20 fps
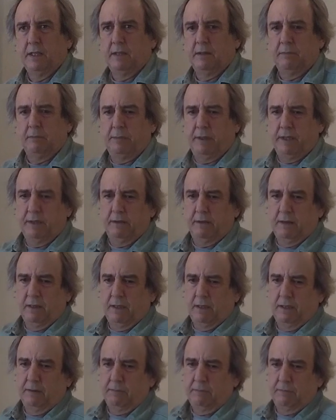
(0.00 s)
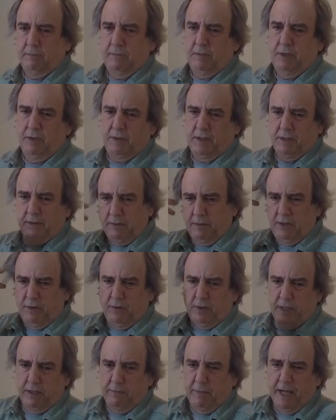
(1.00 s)
But you
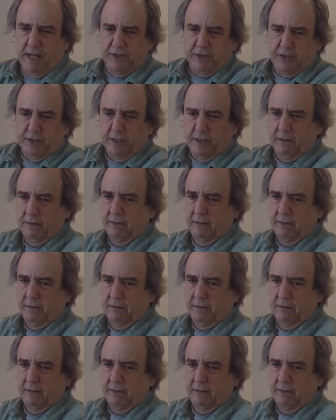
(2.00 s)
can imagine it.